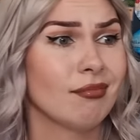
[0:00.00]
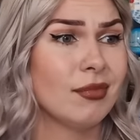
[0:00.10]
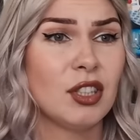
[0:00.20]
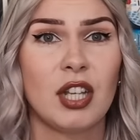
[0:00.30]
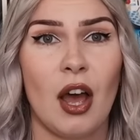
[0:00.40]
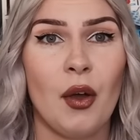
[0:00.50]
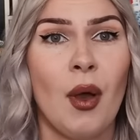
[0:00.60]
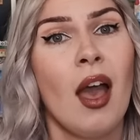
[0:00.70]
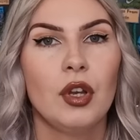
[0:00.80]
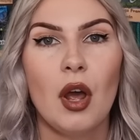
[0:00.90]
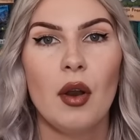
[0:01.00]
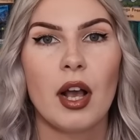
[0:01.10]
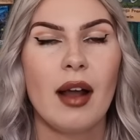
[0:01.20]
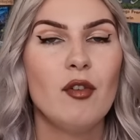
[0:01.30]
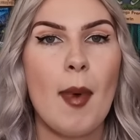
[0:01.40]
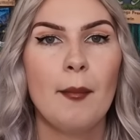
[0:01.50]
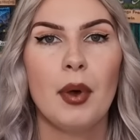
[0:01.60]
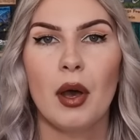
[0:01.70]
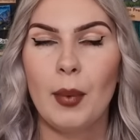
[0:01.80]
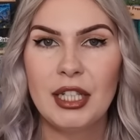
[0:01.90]
So, you know, like I remember
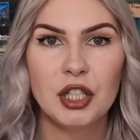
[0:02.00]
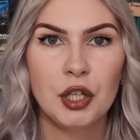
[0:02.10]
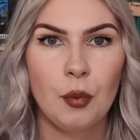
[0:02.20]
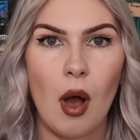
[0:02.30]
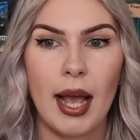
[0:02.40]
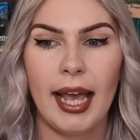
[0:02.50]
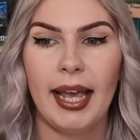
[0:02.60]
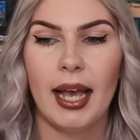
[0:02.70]
I went to Hawaii